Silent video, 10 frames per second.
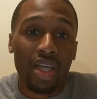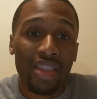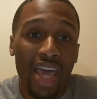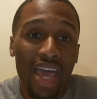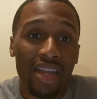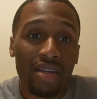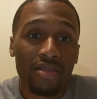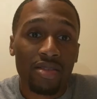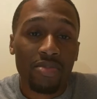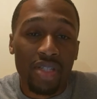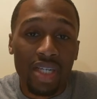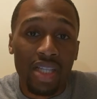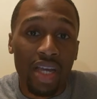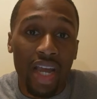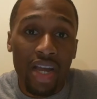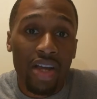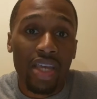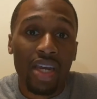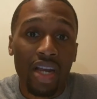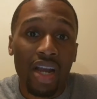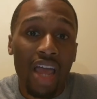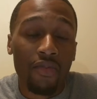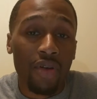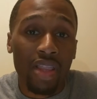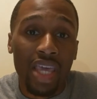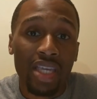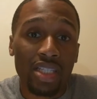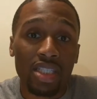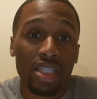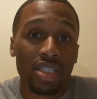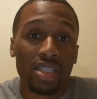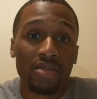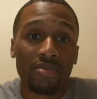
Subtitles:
that particular area in their life where they can just